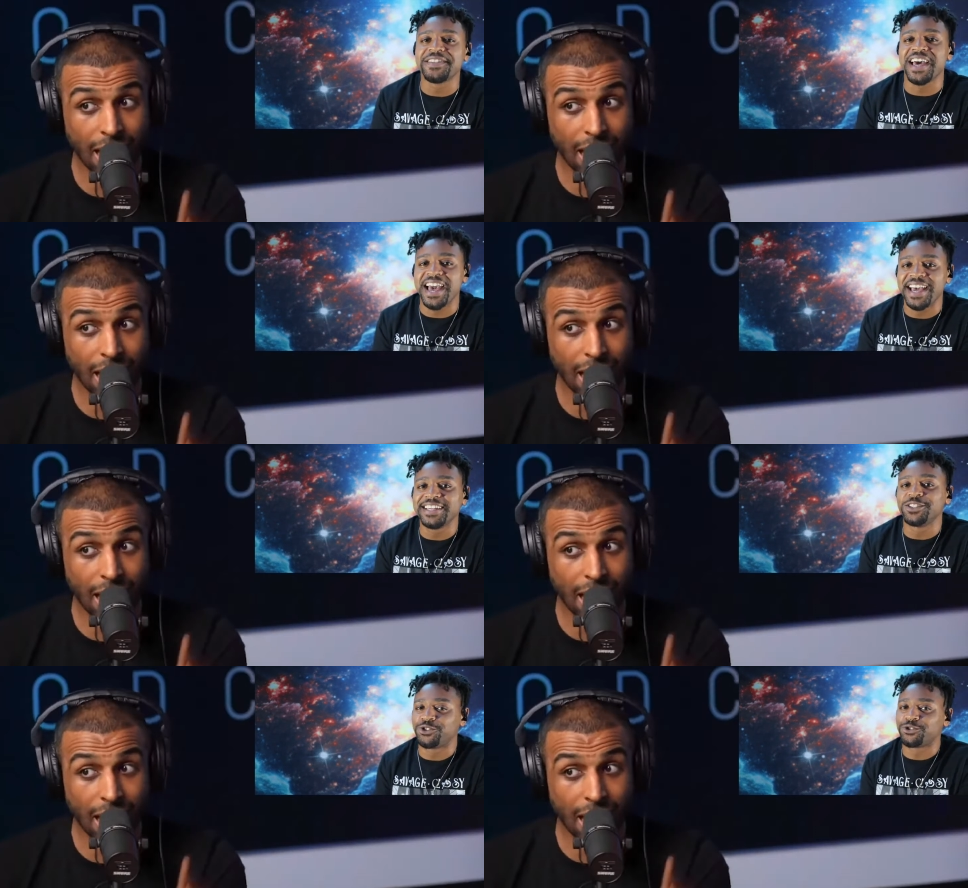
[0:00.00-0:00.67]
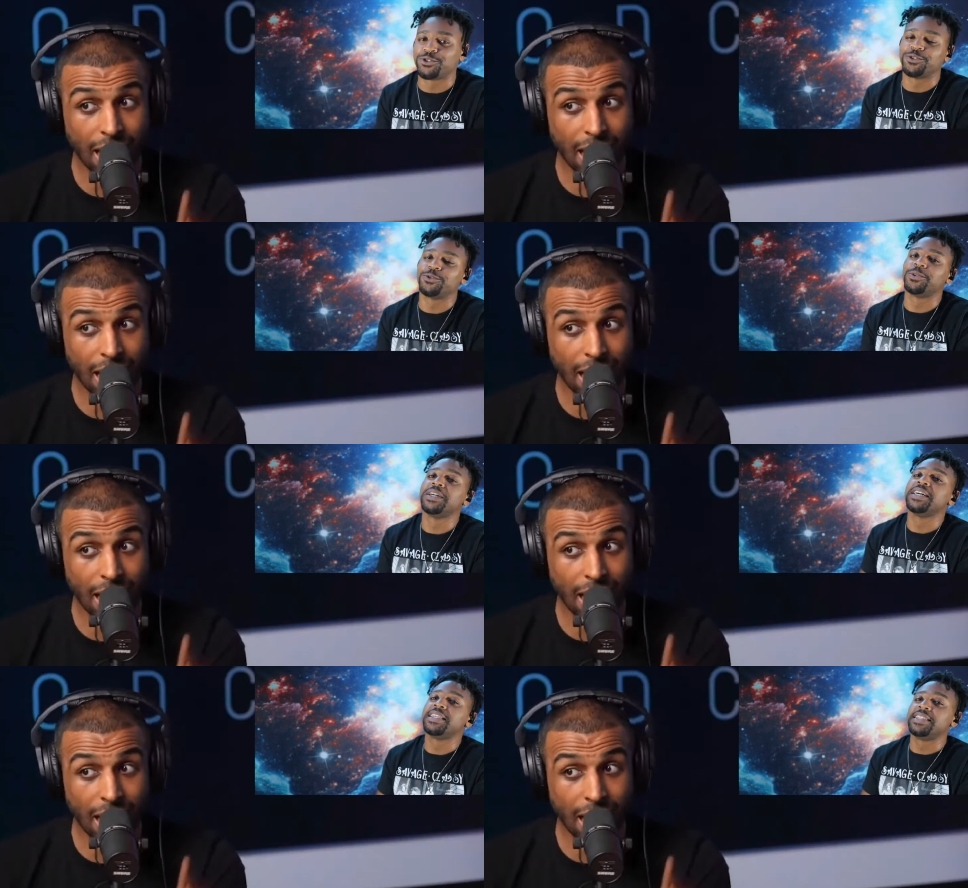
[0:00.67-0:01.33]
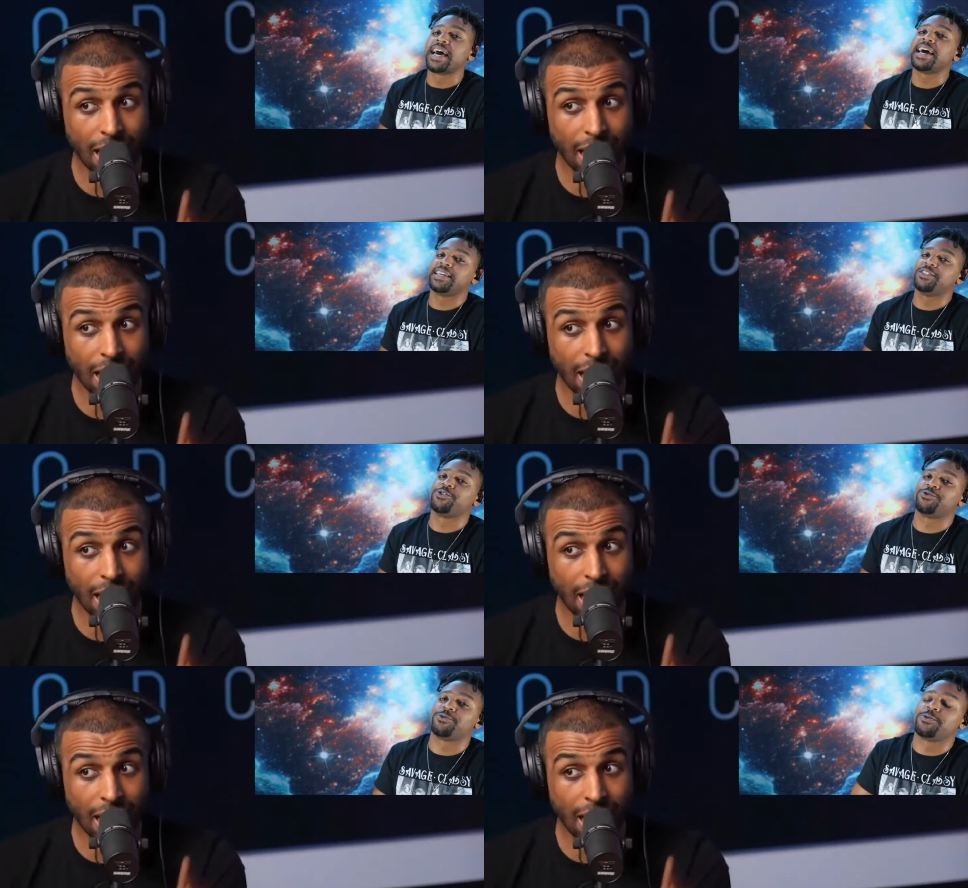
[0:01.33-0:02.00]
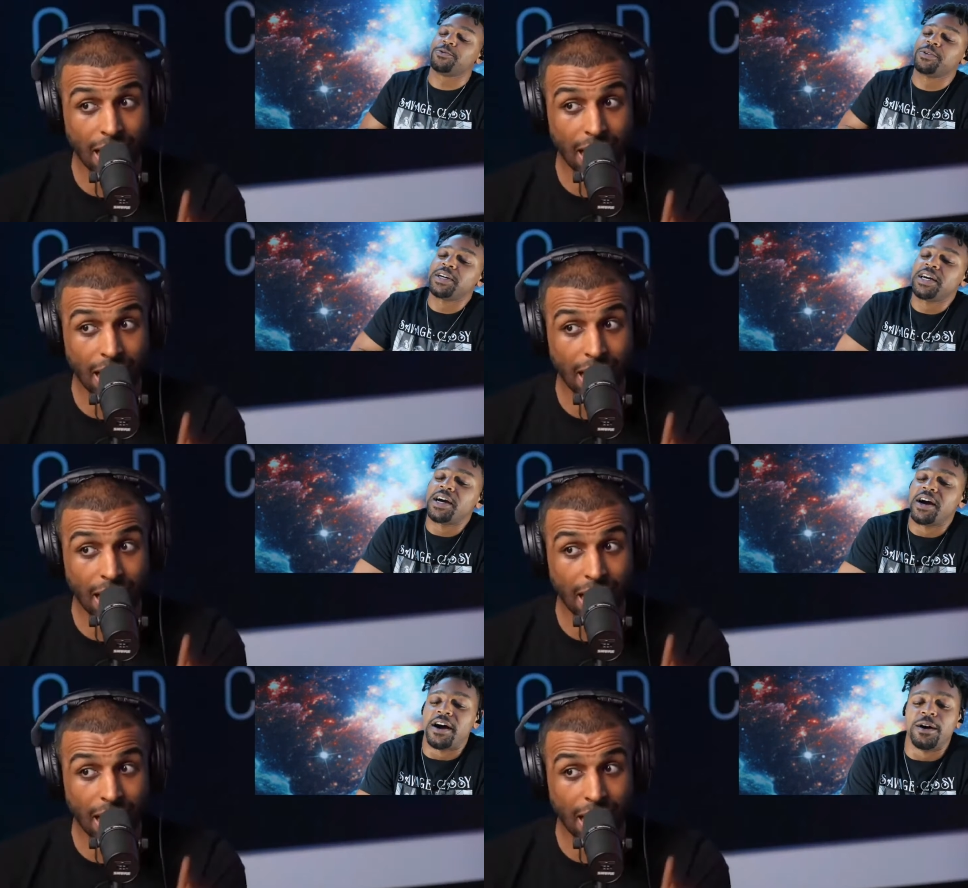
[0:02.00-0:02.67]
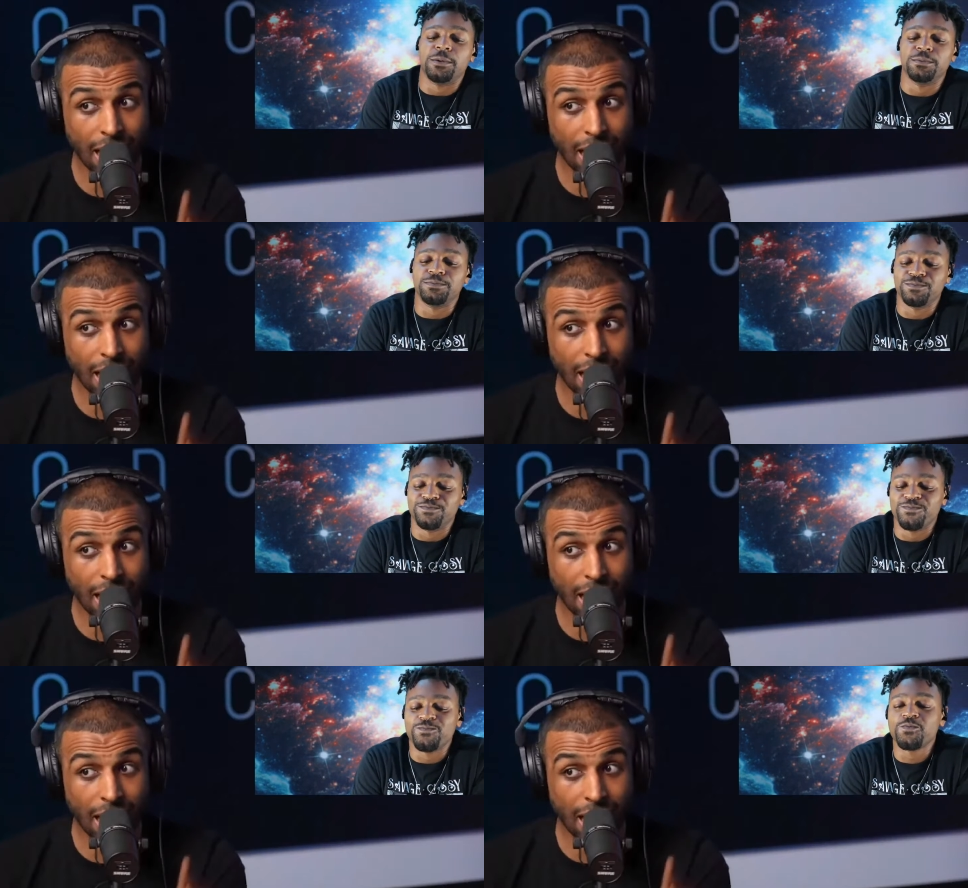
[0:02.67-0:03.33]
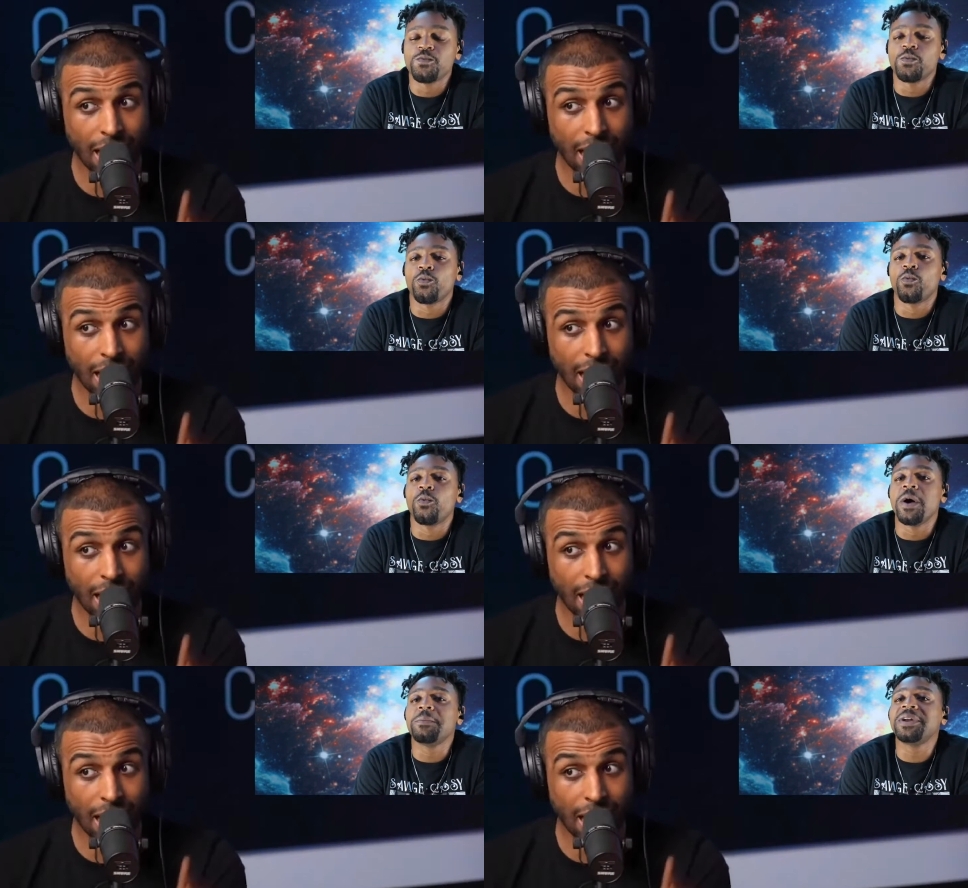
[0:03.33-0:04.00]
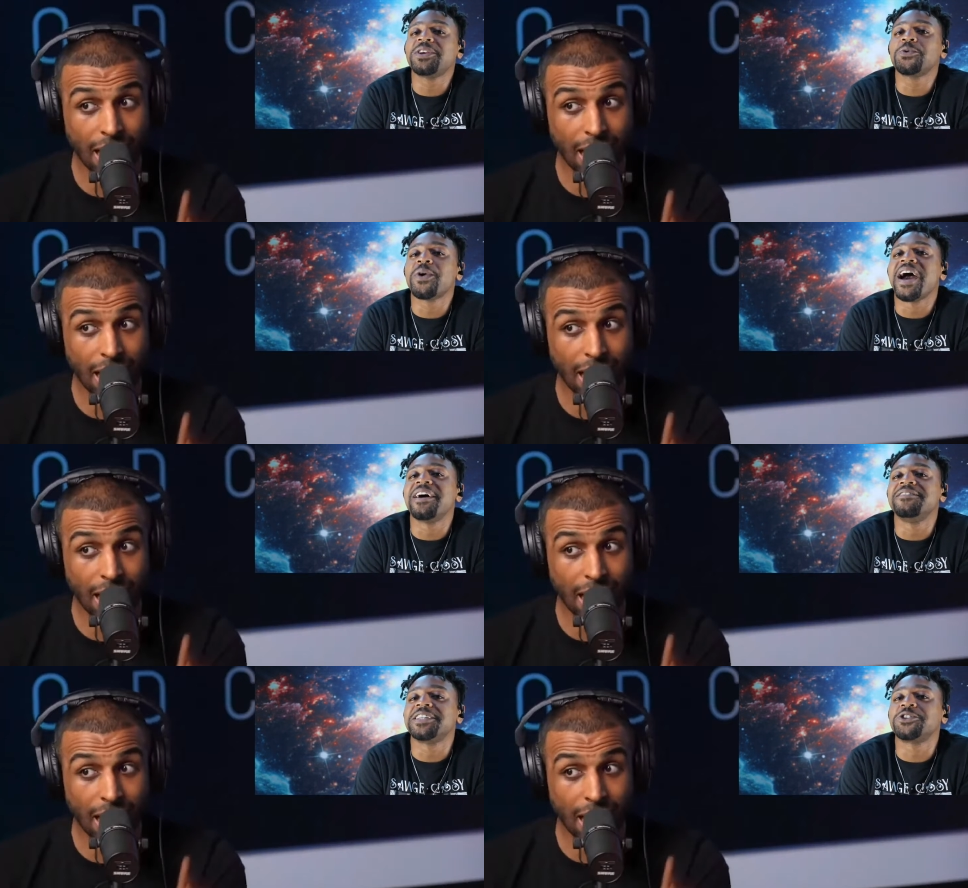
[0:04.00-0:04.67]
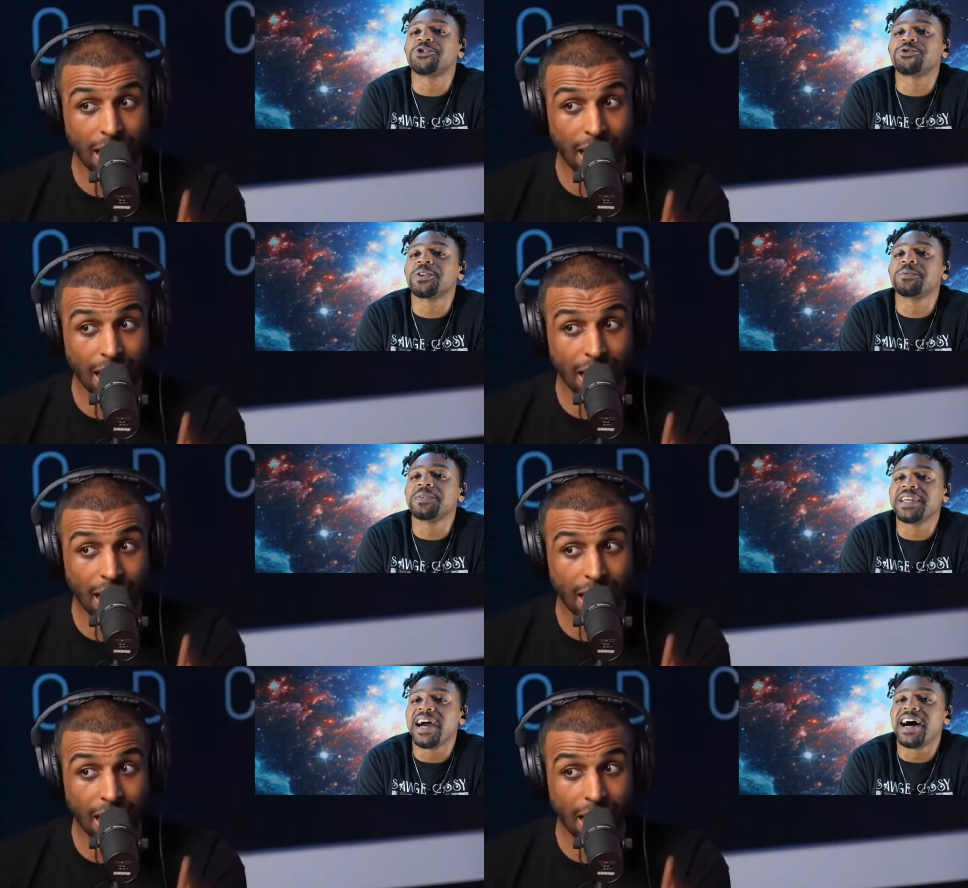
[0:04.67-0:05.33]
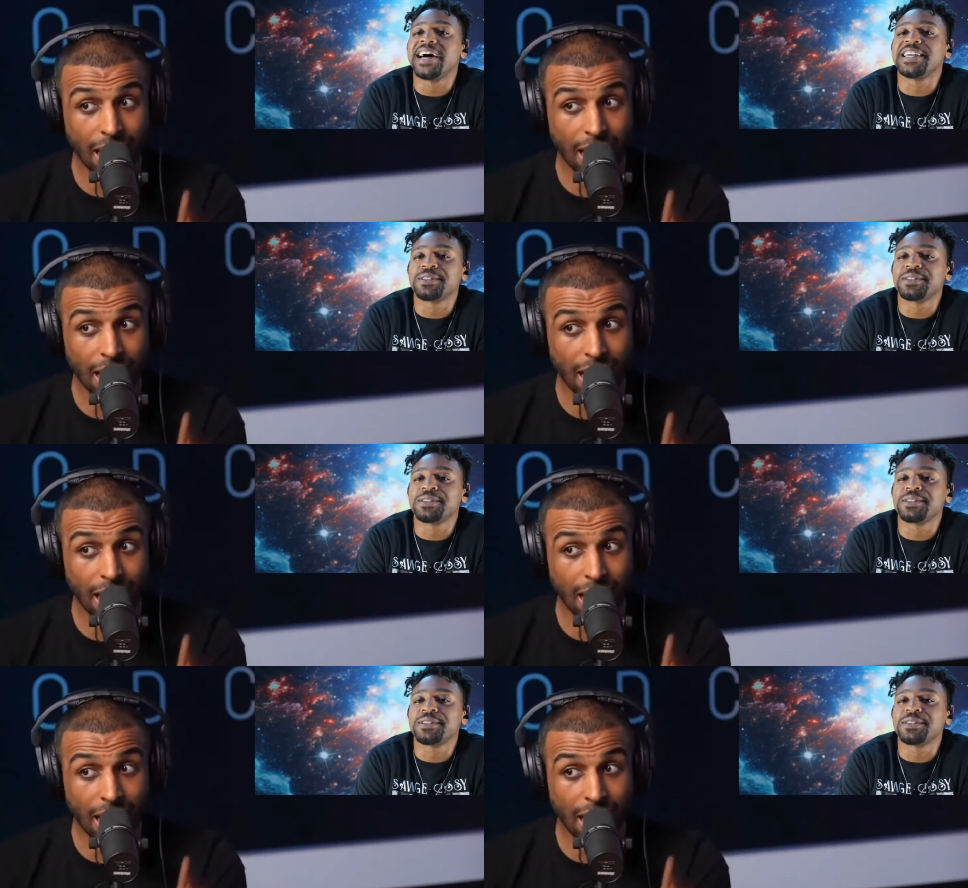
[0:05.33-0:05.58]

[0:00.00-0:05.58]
Speaker 1: that is true. That is true. Um, women do have extremely high